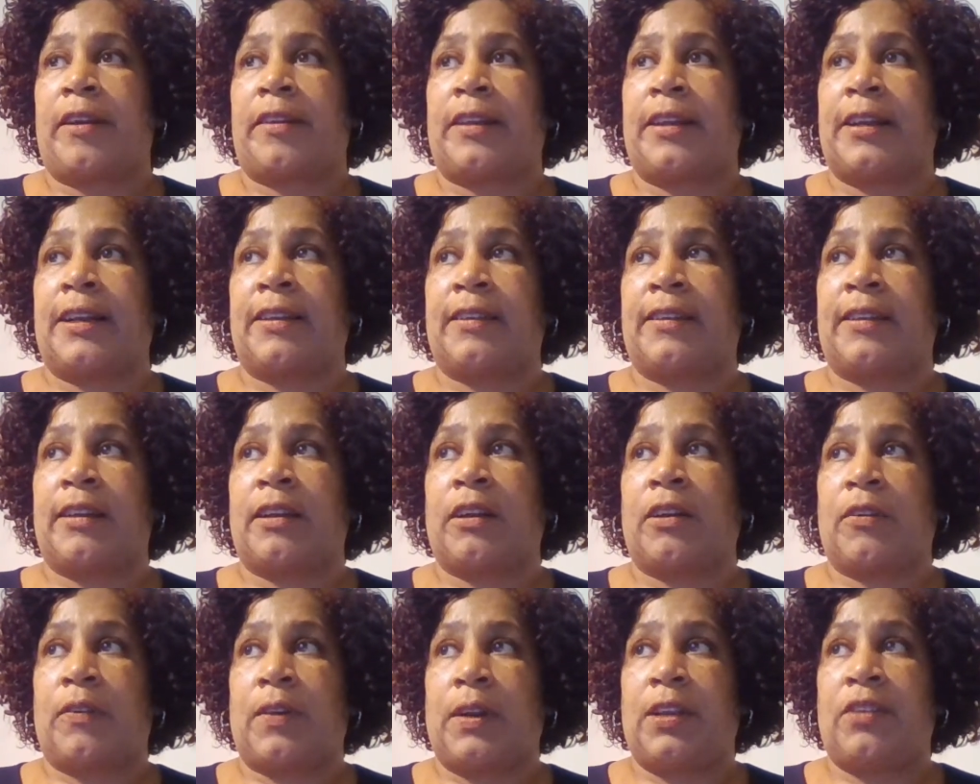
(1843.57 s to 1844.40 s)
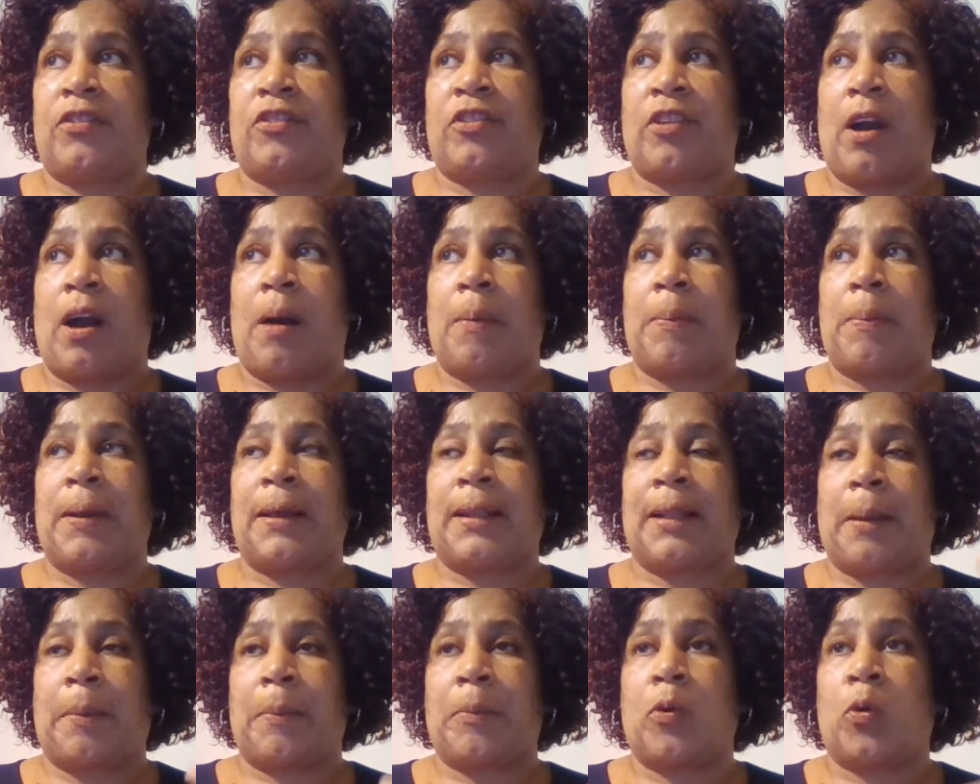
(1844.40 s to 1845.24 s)
I think it did a great job,
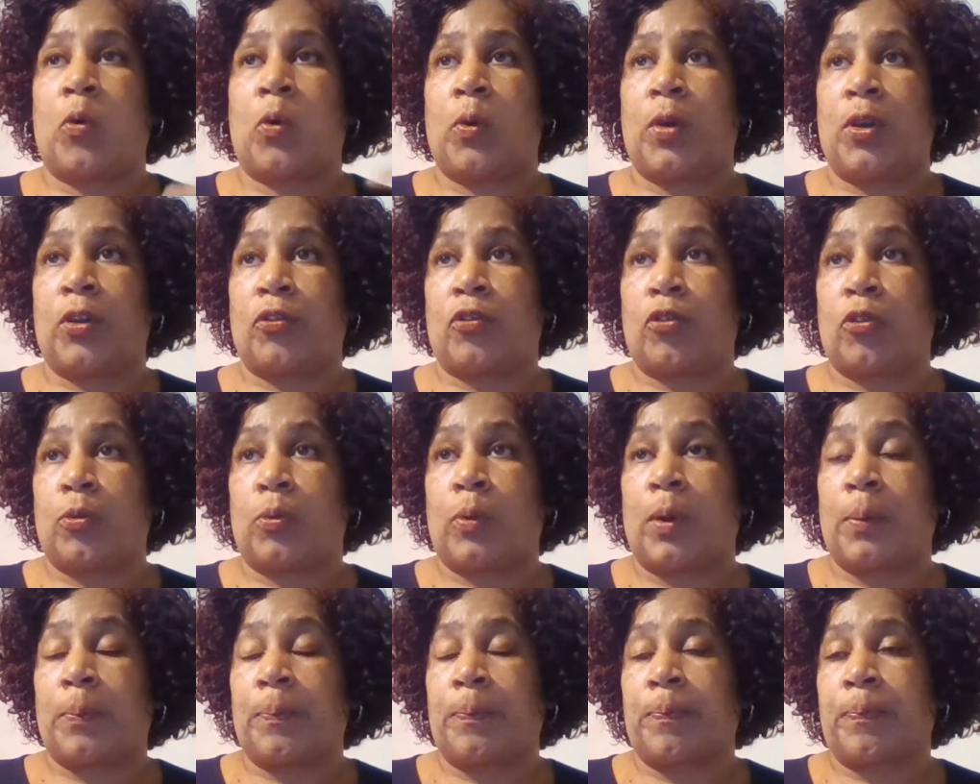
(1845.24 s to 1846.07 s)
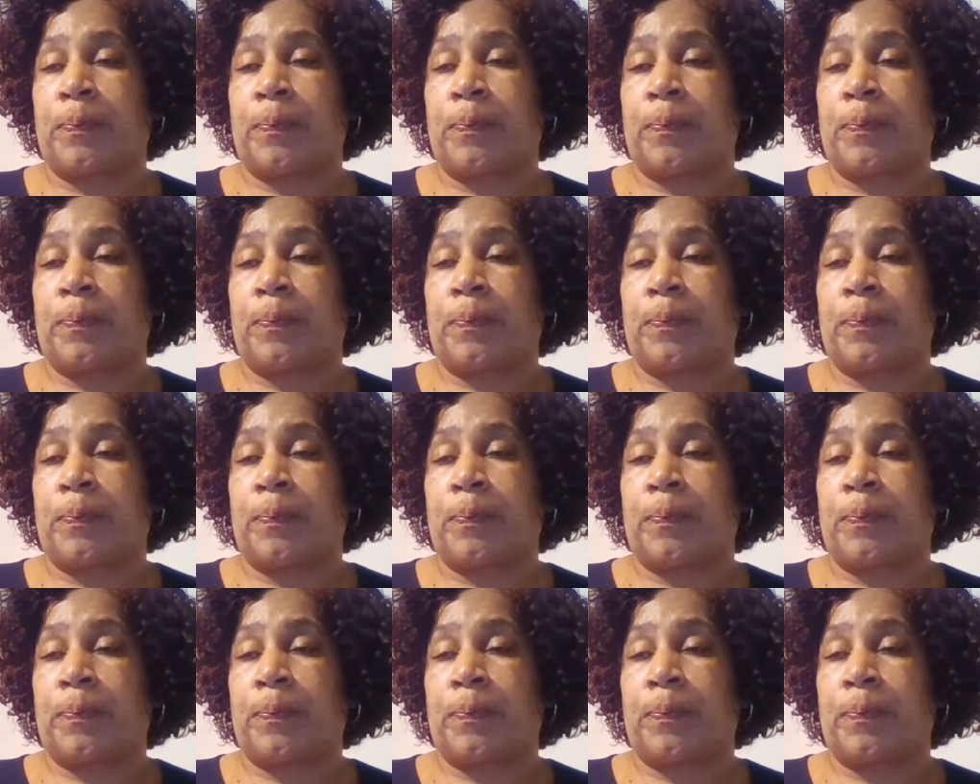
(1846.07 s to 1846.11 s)
and I'm going to